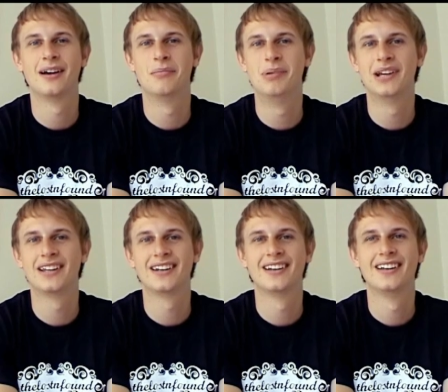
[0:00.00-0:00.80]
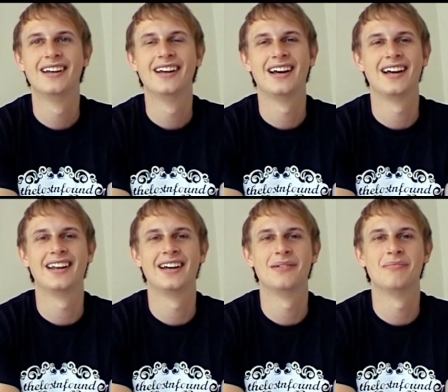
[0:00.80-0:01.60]
a bit, and
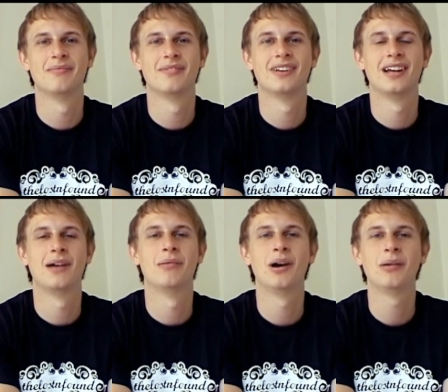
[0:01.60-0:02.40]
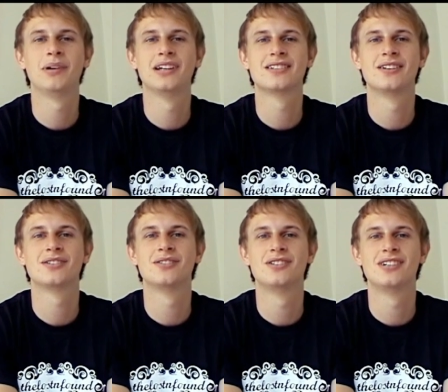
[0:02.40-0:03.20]
I'm hoping it's not
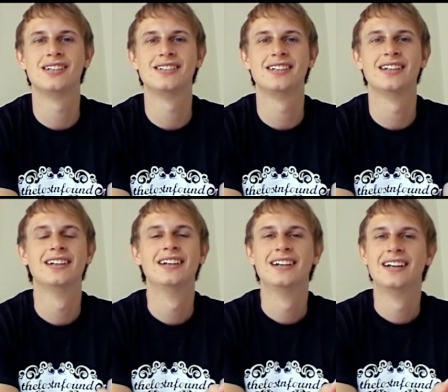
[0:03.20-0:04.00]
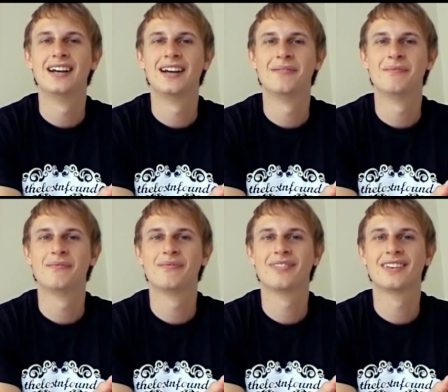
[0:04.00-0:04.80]
too cheesy.
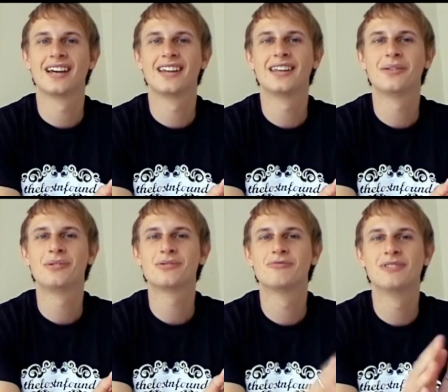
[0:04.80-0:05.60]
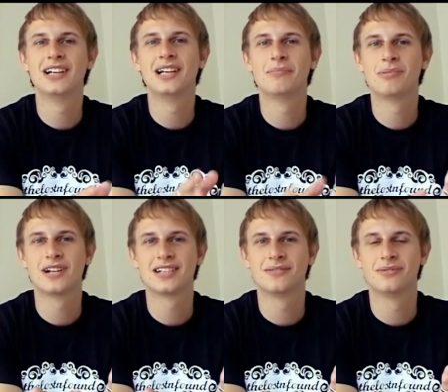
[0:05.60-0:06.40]
I think what's really
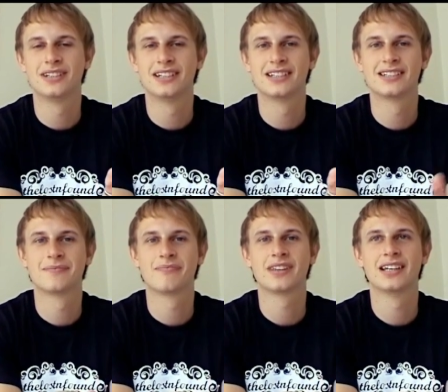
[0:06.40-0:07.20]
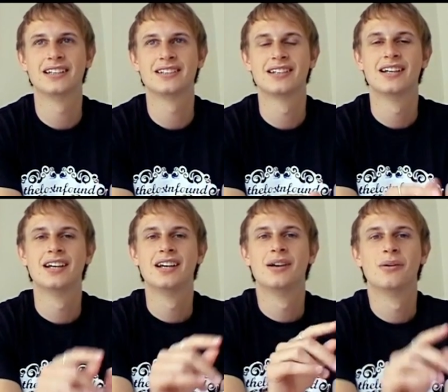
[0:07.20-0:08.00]
impressive with this is
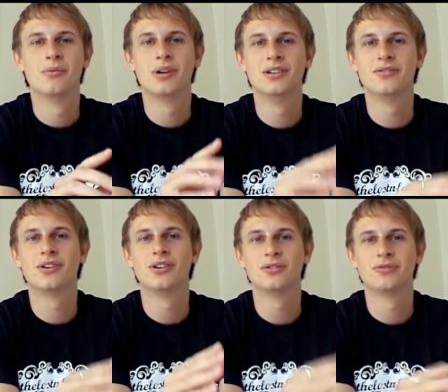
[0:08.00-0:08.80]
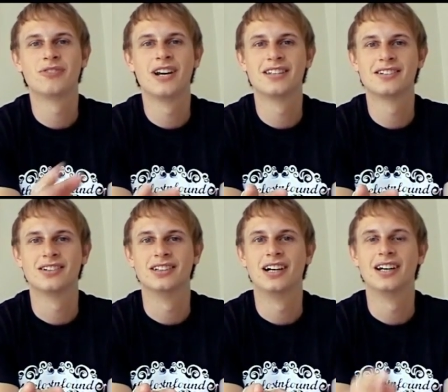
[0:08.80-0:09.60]
when you've got your friends
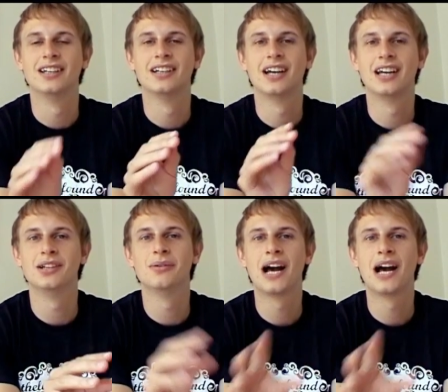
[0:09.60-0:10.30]
online and you